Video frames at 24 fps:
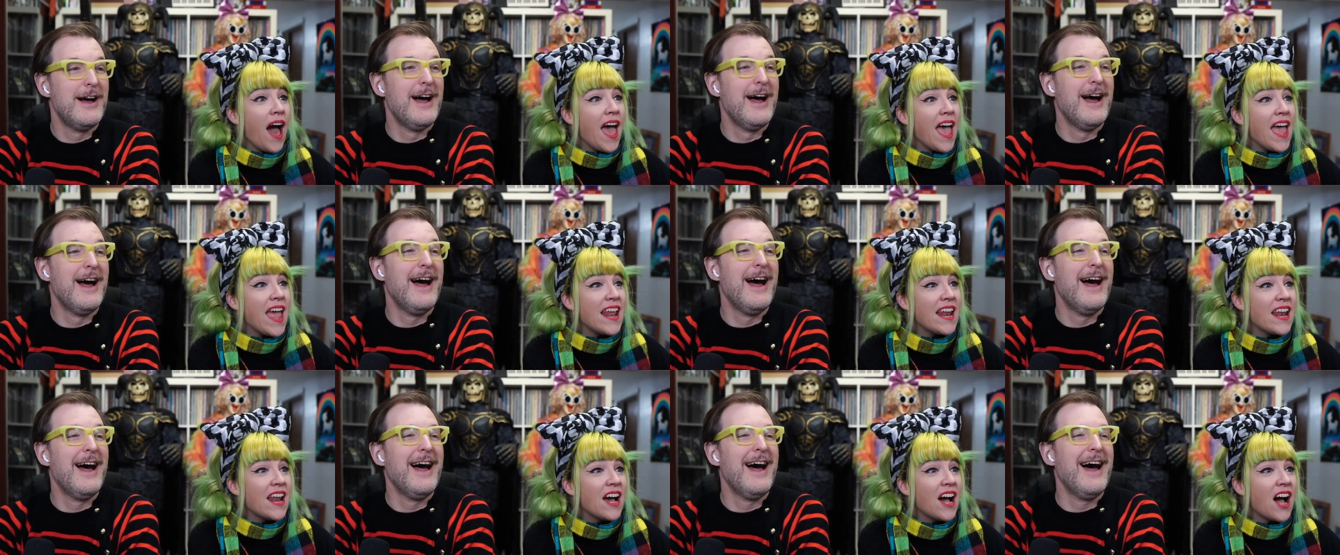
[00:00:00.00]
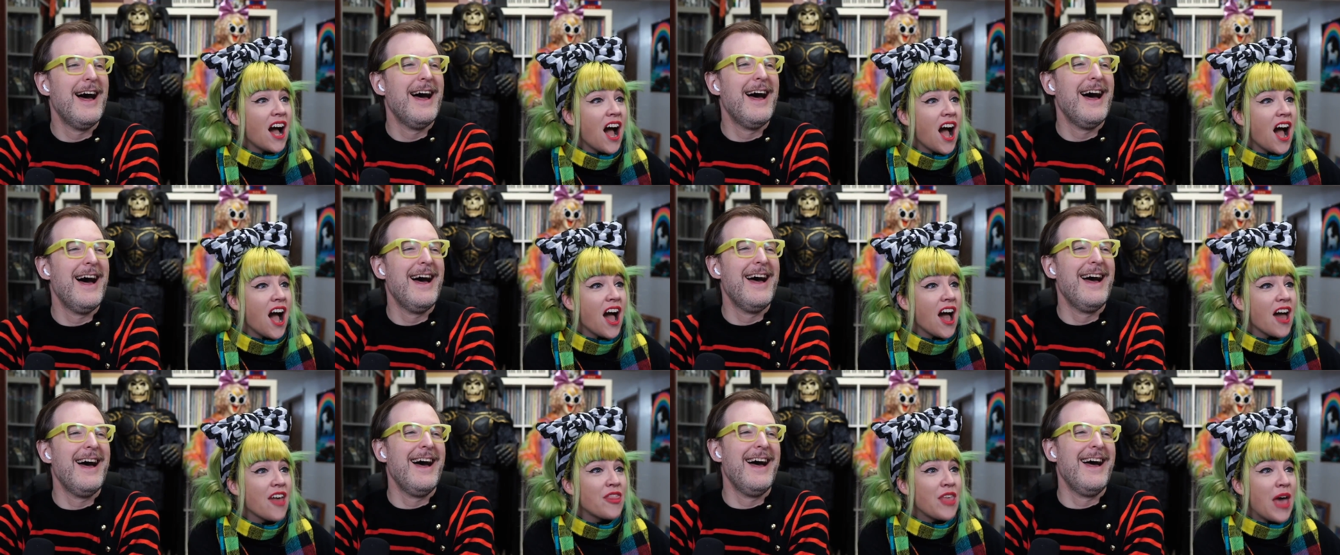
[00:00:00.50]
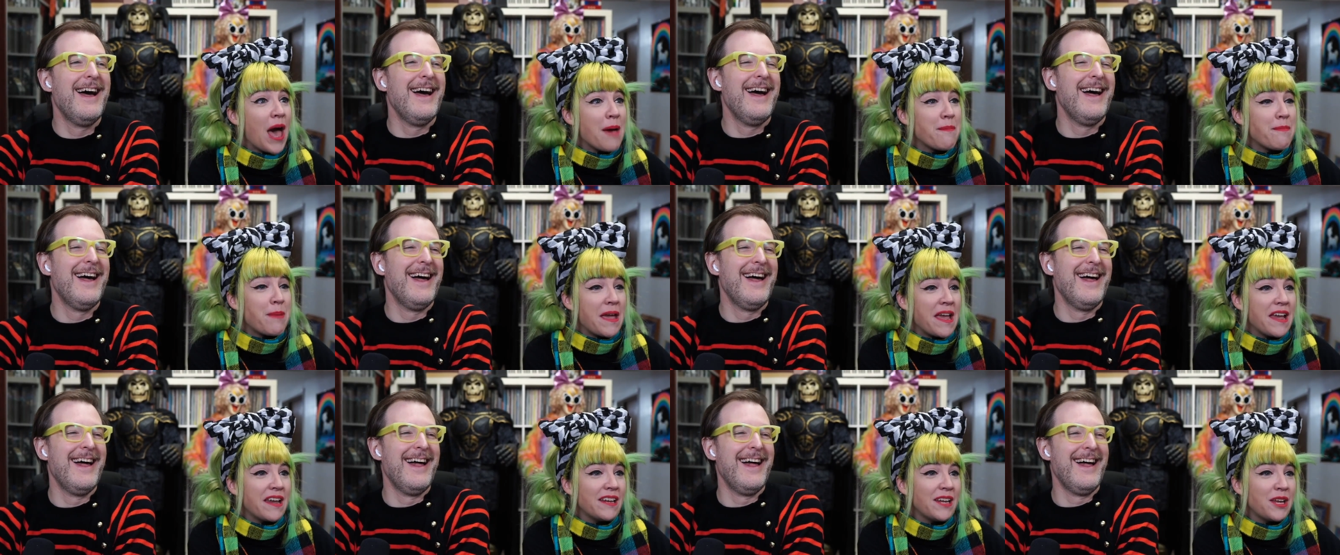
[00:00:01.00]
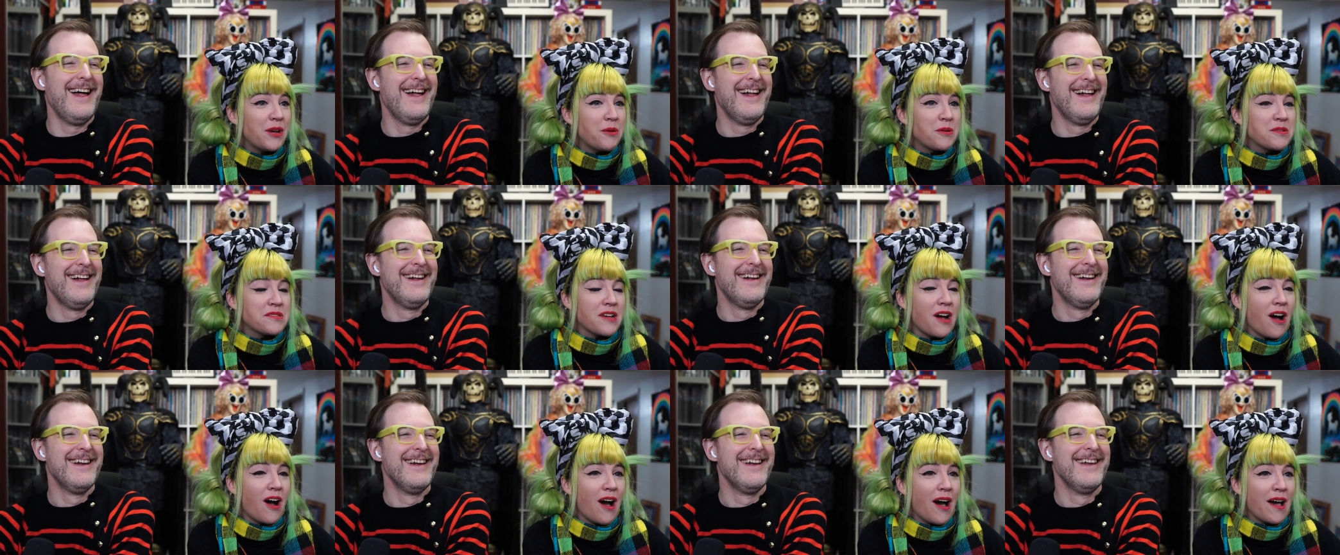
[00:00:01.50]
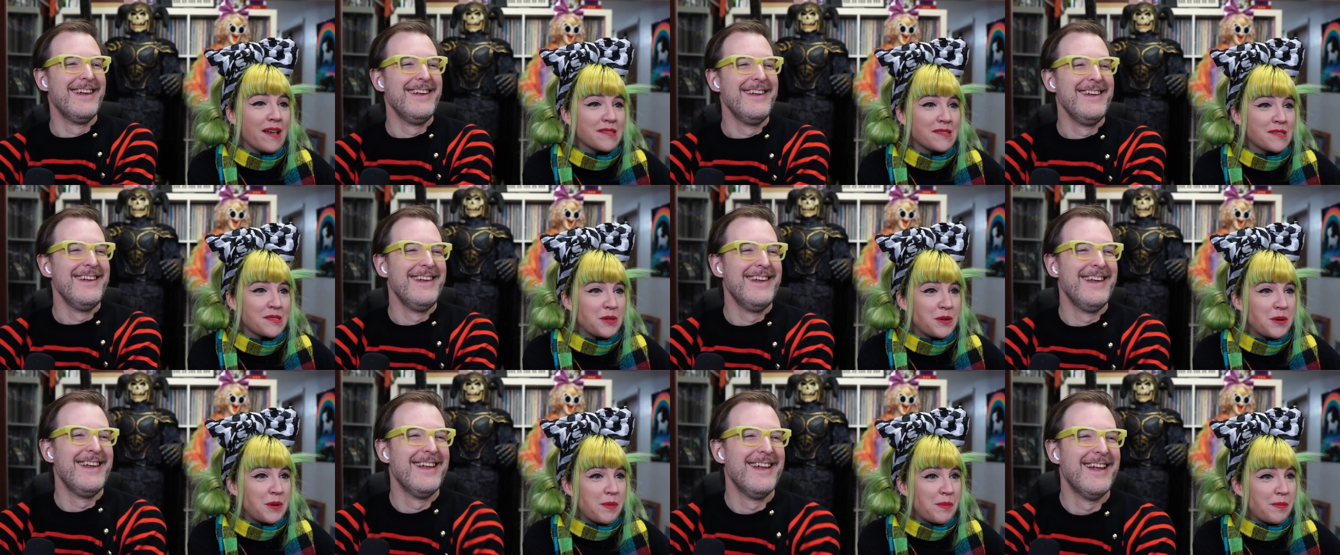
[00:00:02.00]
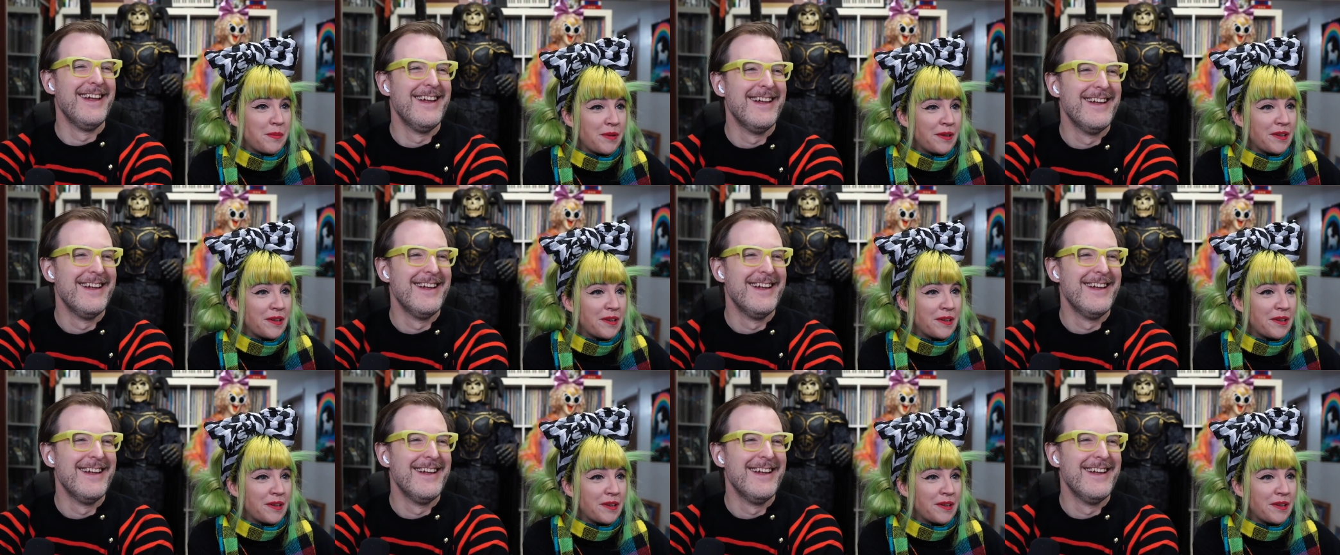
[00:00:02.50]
Speaker 1: That painting was awesome.